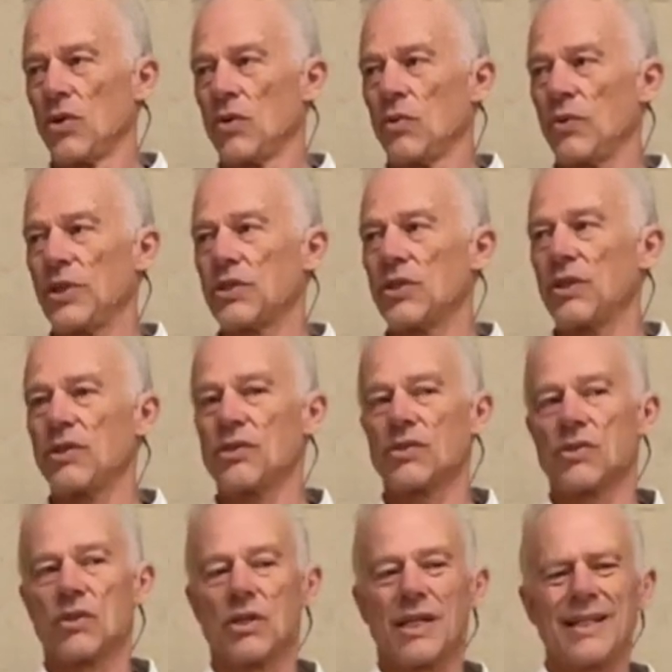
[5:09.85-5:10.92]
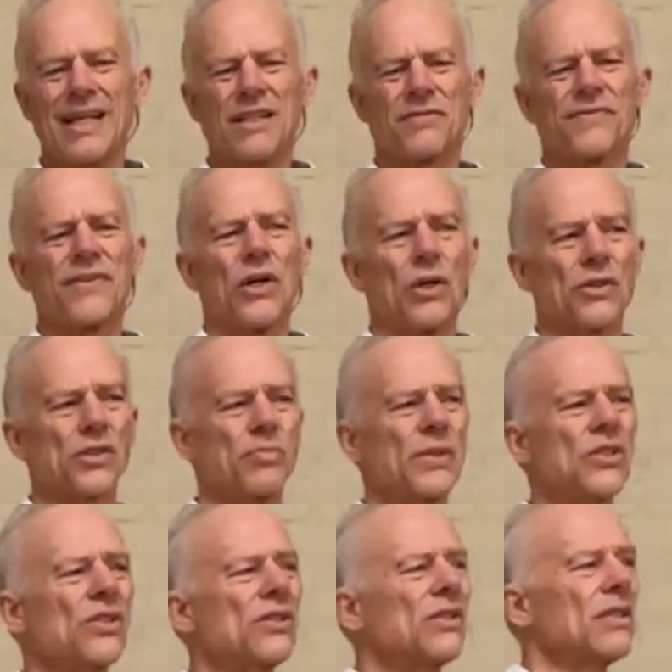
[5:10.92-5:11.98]
which is not a false,
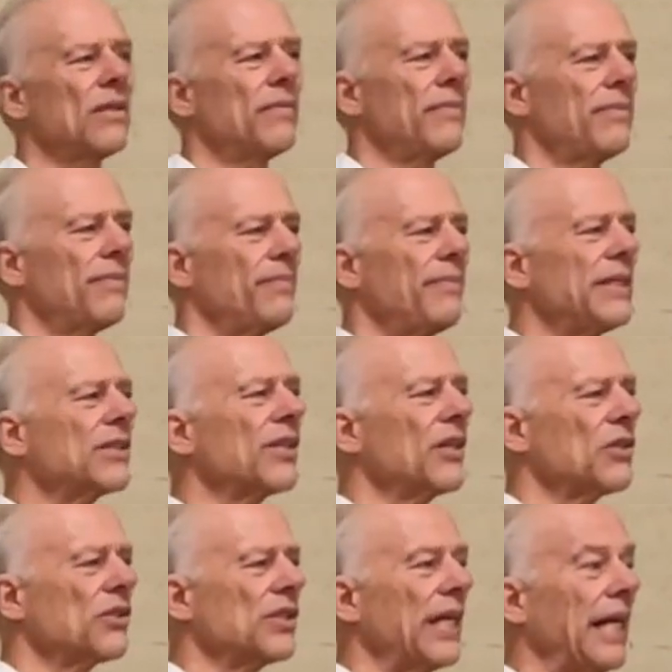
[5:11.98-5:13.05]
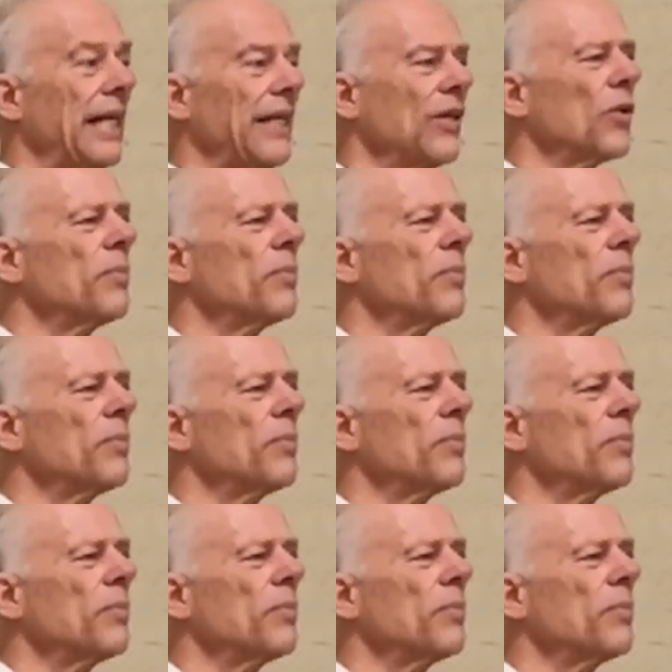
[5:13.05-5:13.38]
but just a misunderstanding,